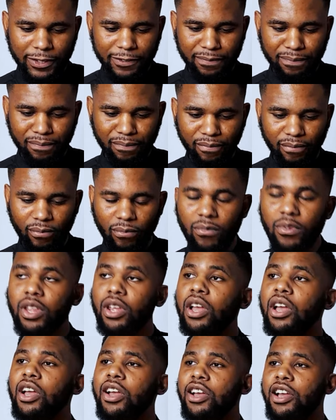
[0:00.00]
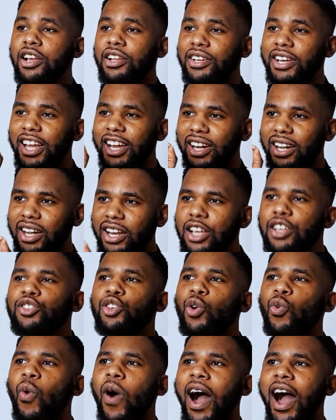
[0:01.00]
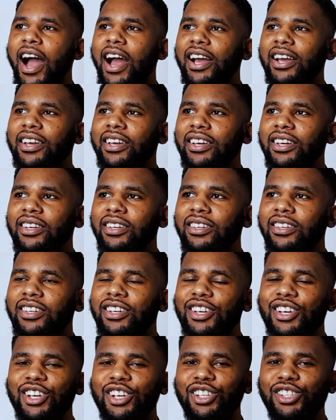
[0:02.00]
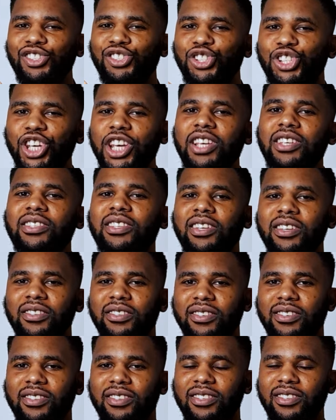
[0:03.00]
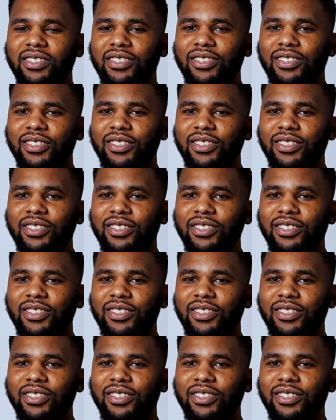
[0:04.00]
The reason why Jesus